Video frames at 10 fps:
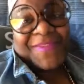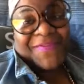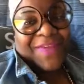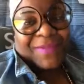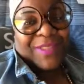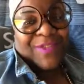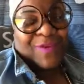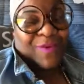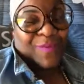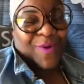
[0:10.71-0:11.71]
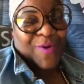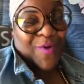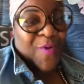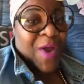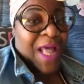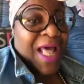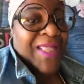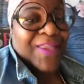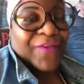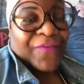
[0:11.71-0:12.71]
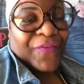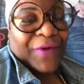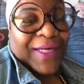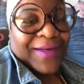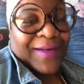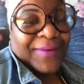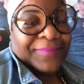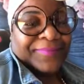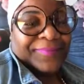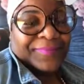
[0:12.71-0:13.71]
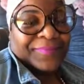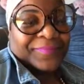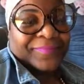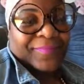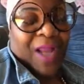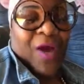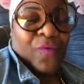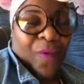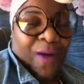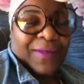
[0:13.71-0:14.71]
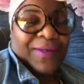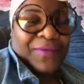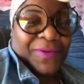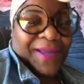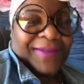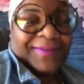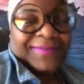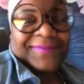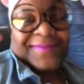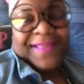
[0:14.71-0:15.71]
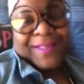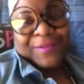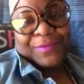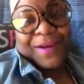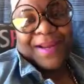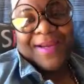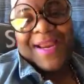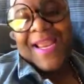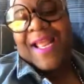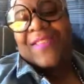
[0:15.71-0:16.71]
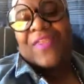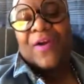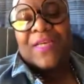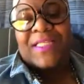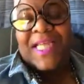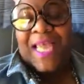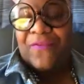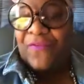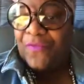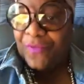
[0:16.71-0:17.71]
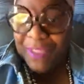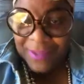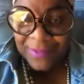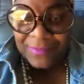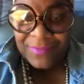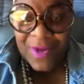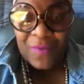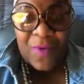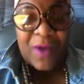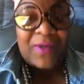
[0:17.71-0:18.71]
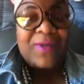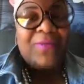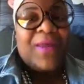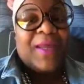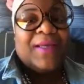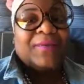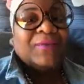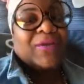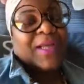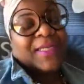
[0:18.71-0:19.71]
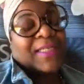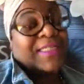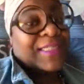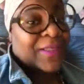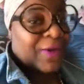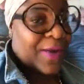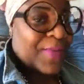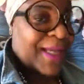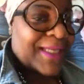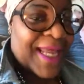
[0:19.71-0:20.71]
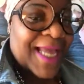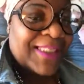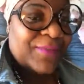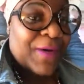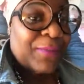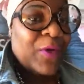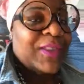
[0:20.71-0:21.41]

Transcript: the famous drum roll, the freedom of walking away. That's right. There is a freedom of walking away. I'm trying to get this glare out my glasses, but